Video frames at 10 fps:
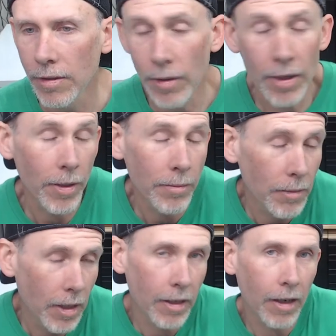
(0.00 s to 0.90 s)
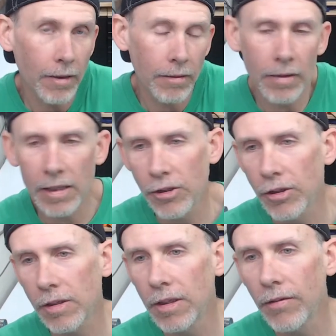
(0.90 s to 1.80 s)
So anyway, I, I, that's
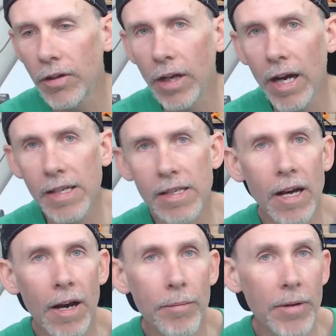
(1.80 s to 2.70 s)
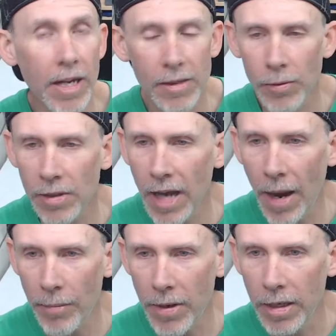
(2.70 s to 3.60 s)
just giving you guys the updates, what's
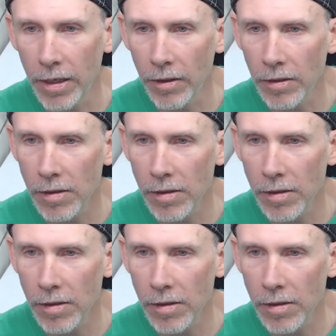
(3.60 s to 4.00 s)
happening here.